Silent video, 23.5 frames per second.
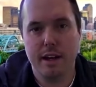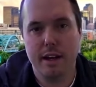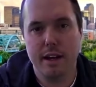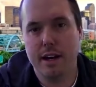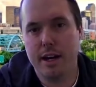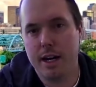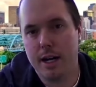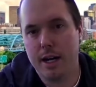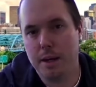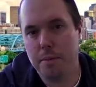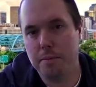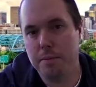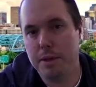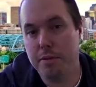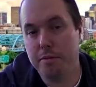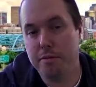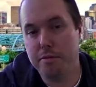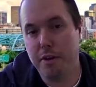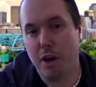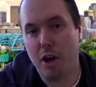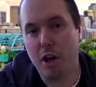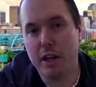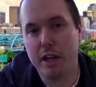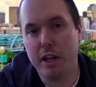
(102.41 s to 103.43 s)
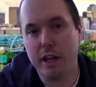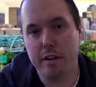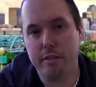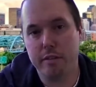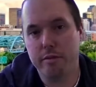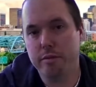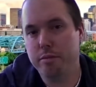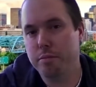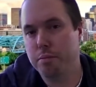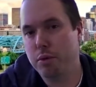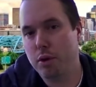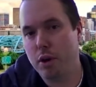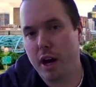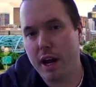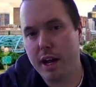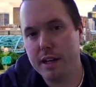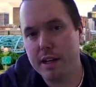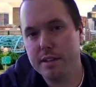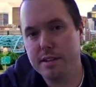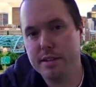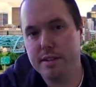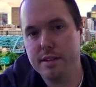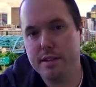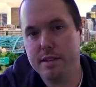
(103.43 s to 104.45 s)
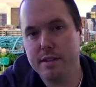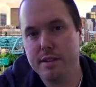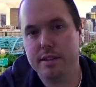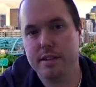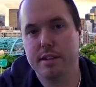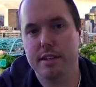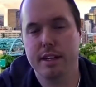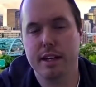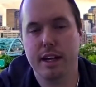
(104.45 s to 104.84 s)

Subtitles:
the falling of price.